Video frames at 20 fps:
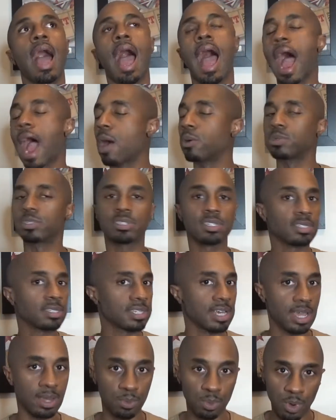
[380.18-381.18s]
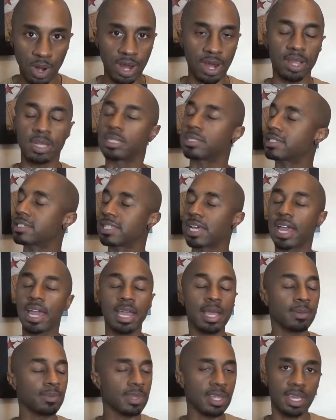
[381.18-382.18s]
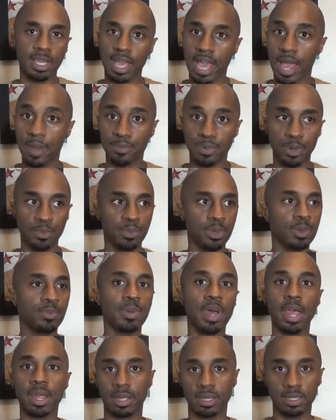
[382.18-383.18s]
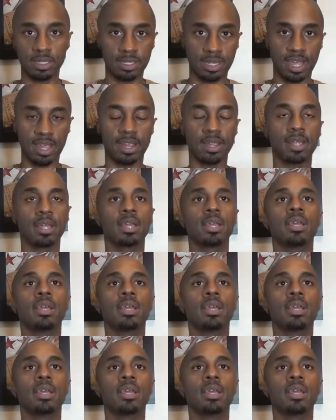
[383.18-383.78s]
I was the same way. Same thing happened to me back in the day.